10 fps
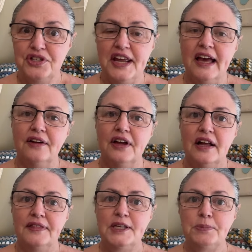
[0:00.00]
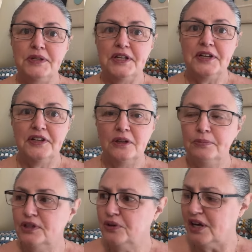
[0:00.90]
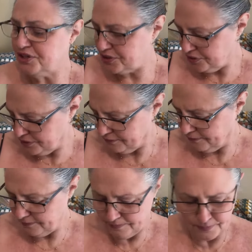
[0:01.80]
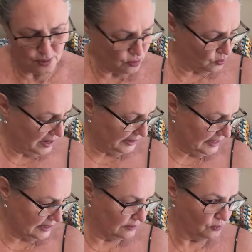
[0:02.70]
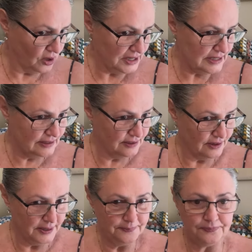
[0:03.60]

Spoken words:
Now, this particular blue, I should have bought one in. Why didn't I?